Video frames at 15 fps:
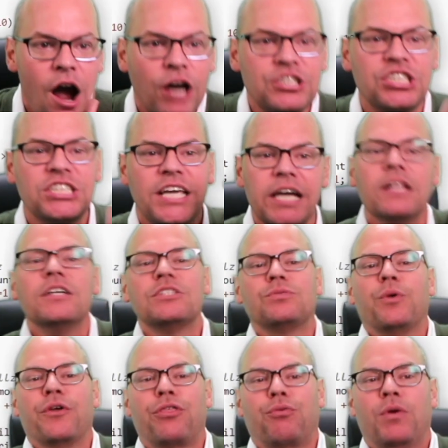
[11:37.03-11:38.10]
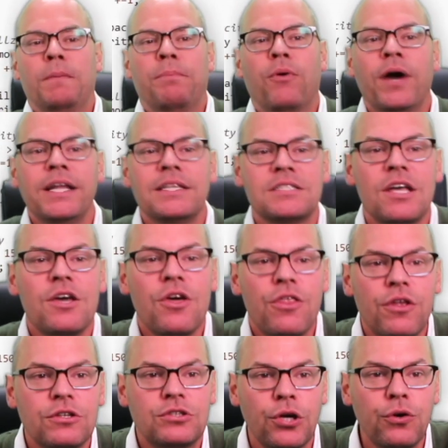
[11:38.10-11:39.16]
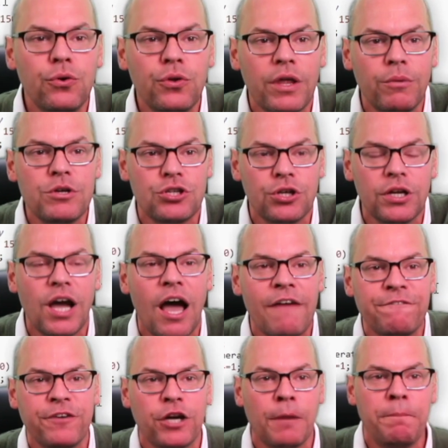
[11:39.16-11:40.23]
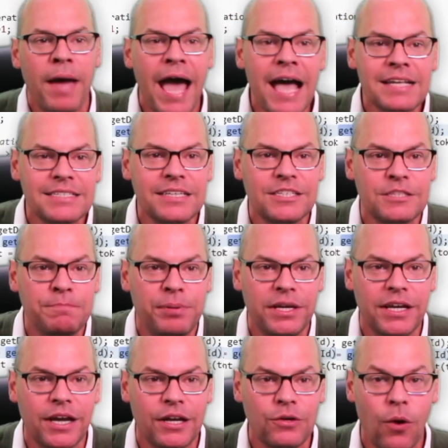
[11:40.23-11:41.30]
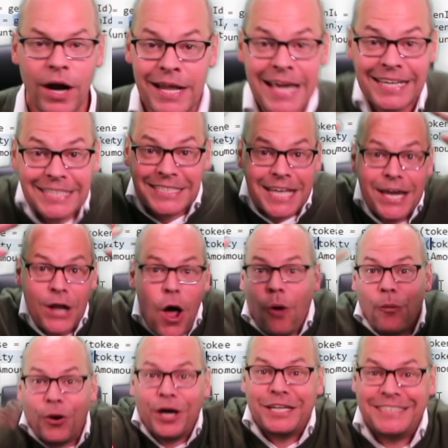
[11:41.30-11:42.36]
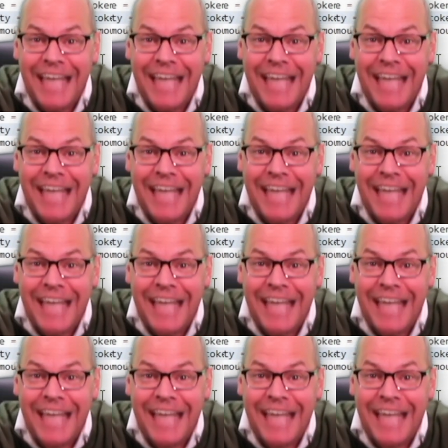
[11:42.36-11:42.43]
Our skill is worth 3 points. The 2 that we should have got for capacity is being ignored. You see, it all works